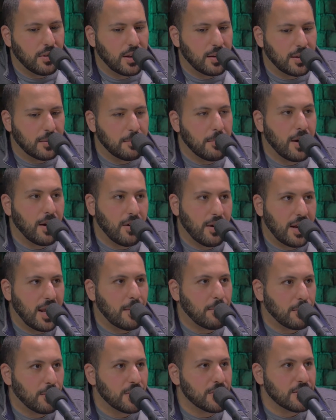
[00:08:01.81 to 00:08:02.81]
like Marian
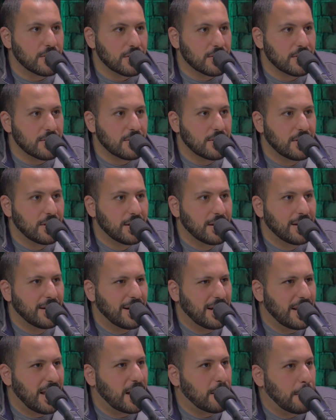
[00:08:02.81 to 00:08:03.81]
apparitions.
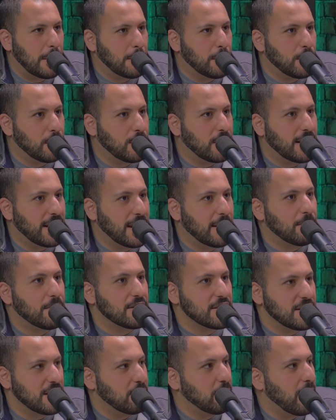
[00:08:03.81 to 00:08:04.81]
A lot of people will claim to
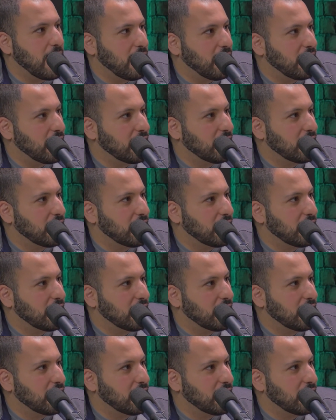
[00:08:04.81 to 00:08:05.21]
see Mary.